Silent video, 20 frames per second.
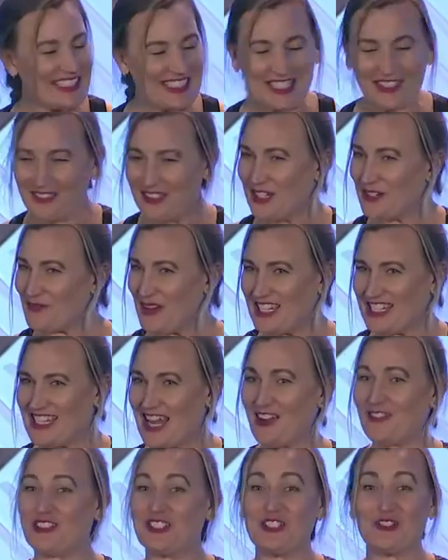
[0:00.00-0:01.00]
give it your best
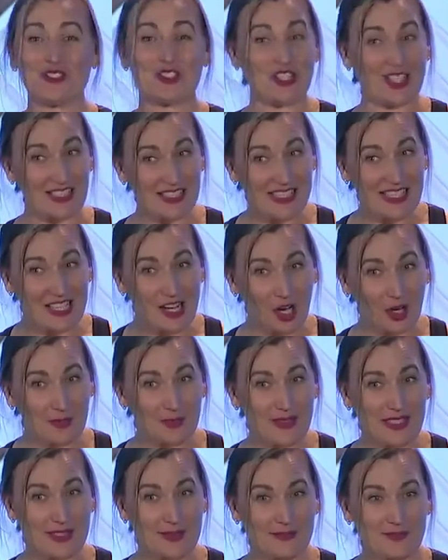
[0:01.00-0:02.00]
shot. We'll do just the
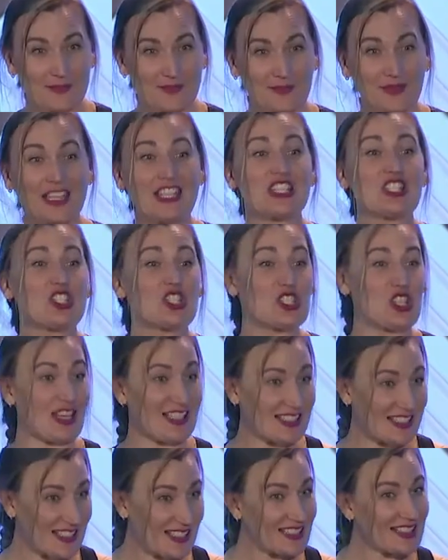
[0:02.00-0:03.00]
arms,
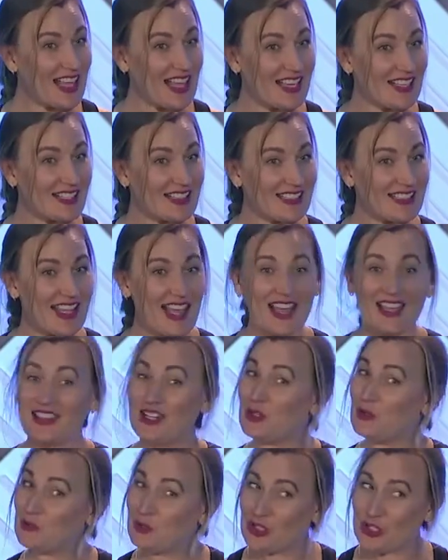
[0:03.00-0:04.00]
just the legs, and
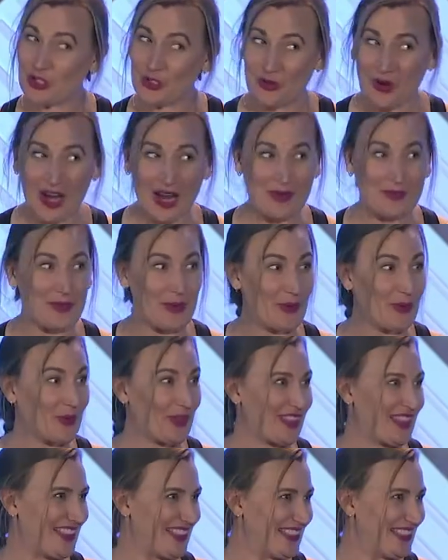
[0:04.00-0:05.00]
then we'll try both,
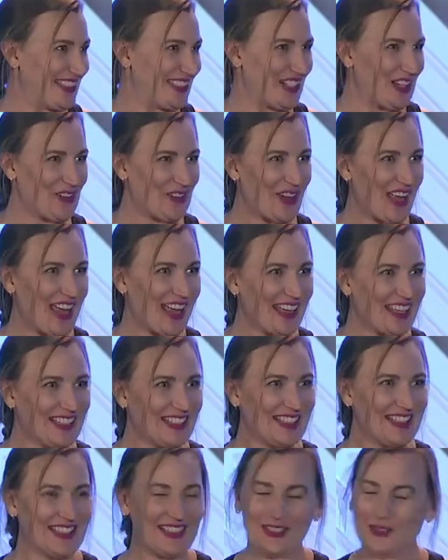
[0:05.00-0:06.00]
okay?
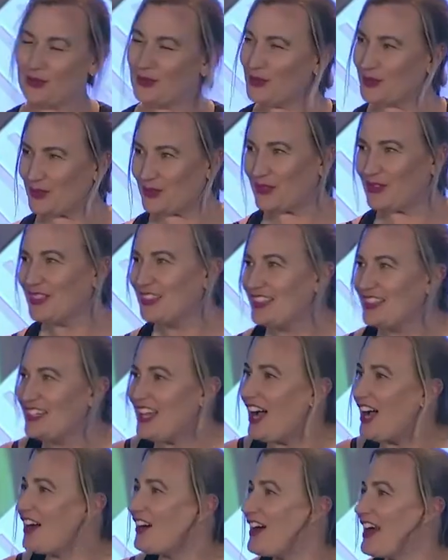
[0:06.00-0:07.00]
Whew.
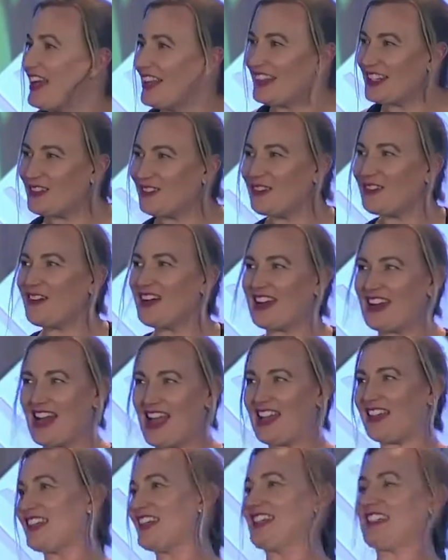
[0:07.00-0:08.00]
All right, I think we're ready,
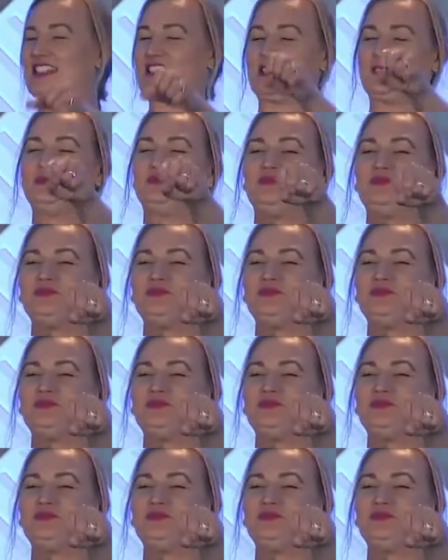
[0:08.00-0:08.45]
Alex.